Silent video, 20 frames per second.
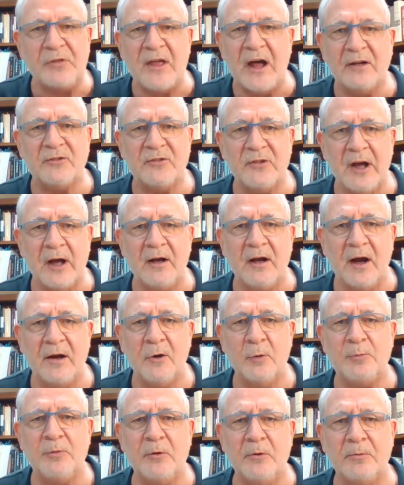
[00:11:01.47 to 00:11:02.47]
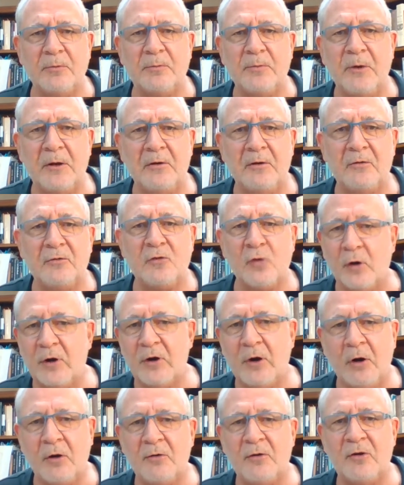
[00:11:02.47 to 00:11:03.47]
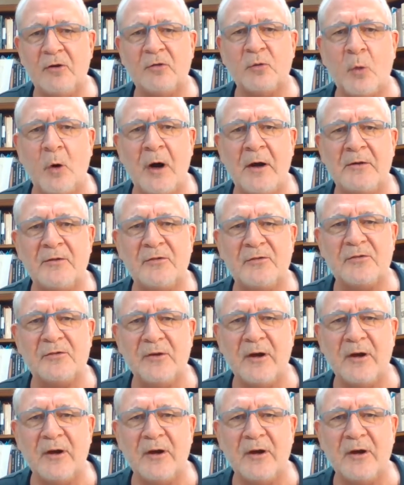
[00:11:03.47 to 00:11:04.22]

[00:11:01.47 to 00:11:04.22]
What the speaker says: said, I hope you enjoy all these wines.